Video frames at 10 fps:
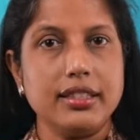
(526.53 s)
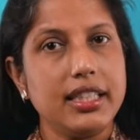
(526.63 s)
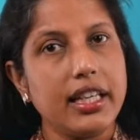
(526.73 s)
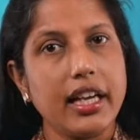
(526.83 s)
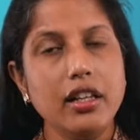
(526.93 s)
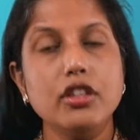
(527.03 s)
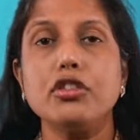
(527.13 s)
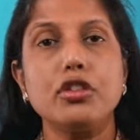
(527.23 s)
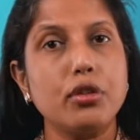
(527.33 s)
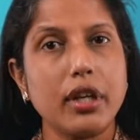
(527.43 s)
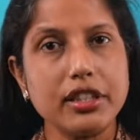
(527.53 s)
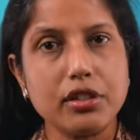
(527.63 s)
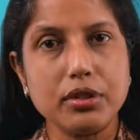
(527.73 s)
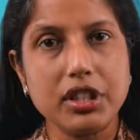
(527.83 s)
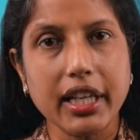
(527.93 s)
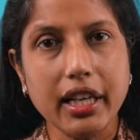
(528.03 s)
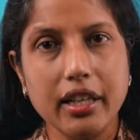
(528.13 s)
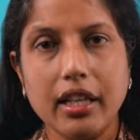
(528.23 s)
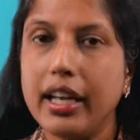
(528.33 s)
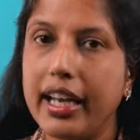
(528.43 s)
Theek hai, to thoda sochiye,
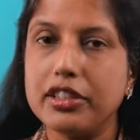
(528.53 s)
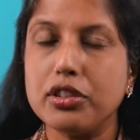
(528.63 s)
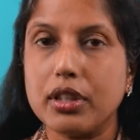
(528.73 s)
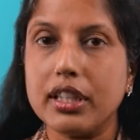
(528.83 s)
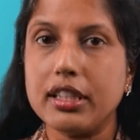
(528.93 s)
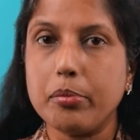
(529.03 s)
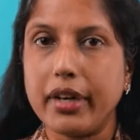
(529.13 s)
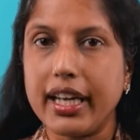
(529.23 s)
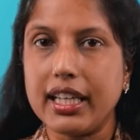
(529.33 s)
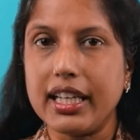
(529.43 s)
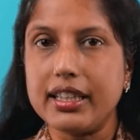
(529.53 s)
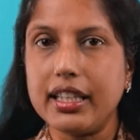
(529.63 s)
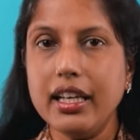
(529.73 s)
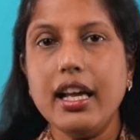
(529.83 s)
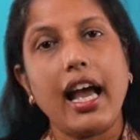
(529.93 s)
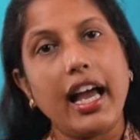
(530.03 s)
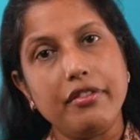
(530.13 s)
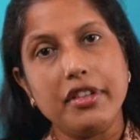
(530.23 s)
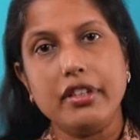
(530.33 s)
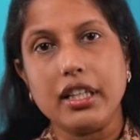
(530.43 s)
ek chota sa break lete,
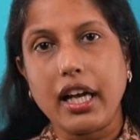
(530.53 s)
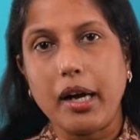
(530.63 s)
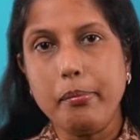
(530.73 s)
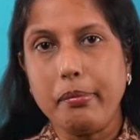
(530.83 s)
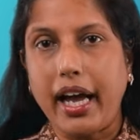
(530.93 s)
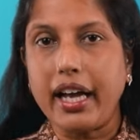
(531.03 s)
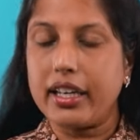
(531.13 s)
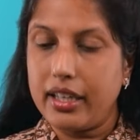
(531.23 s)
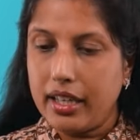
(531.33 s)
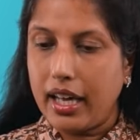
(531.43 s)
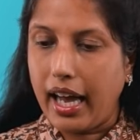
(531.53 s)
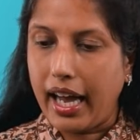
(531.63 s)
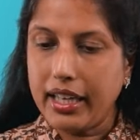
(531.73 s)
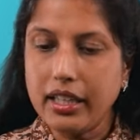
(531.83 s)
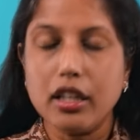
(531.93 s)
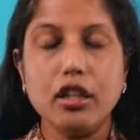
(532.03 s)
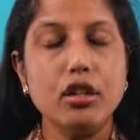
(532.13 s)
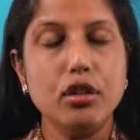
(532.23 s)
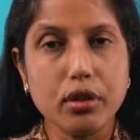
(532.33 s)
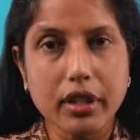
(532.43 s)
and we will come back and
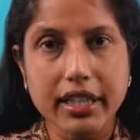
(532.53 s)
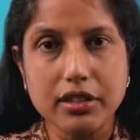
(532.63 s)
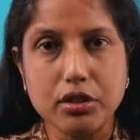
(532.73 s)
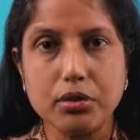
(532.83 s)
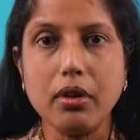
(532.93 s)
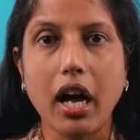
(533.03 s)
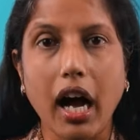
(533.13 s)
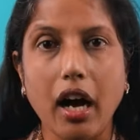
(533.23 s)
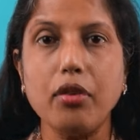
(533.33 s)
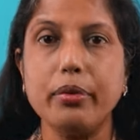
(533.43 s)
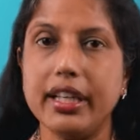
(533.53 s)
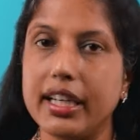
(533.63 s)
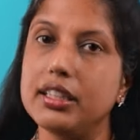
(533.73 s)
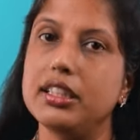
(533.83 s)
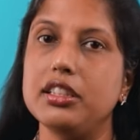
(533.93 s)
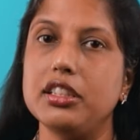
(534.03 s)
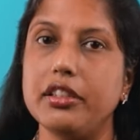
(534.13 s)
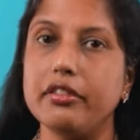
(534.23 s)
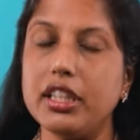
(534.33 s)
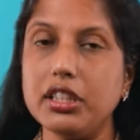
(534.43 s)
look into how we can
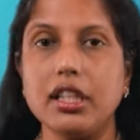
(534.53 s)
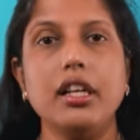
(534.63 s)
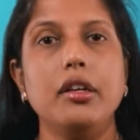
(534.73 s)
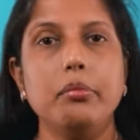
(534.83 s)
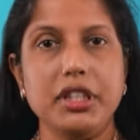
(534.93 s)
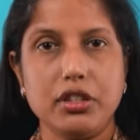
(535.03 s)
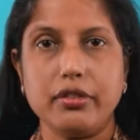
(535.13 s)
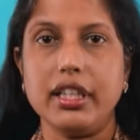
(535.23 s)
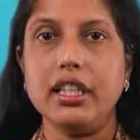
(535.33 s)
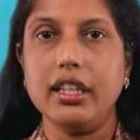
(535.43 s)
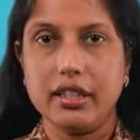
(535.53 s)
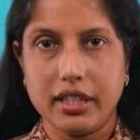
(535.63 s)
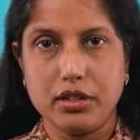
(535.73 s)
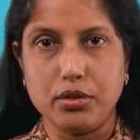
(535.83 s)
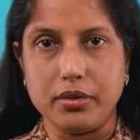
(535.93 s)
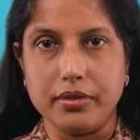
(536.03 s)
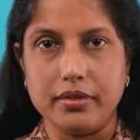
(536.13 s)
distinguish between the two.